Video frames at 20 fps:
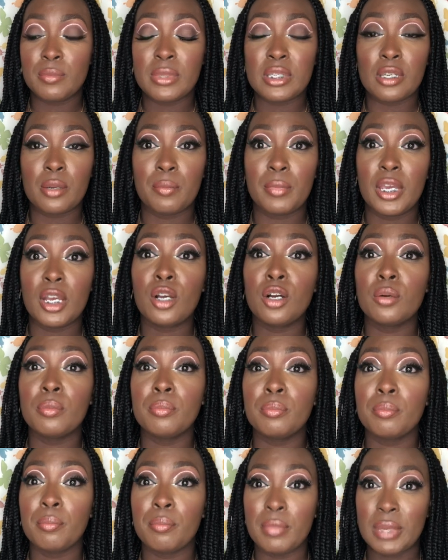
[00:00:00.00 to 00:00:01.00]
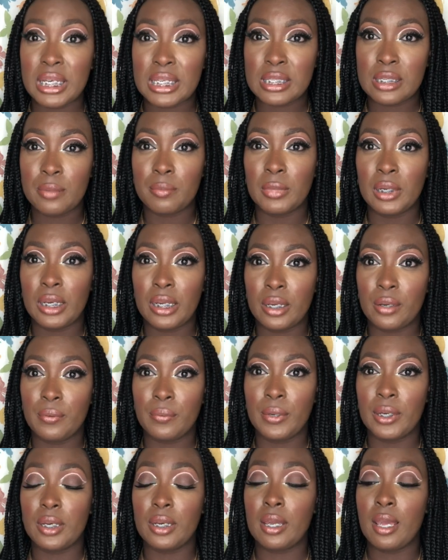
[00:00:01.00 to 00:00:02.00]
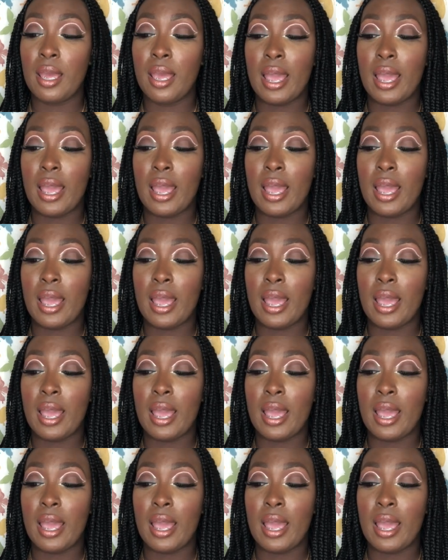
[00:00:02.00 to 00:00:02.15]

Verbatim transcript: It's a makeup mixing liquid,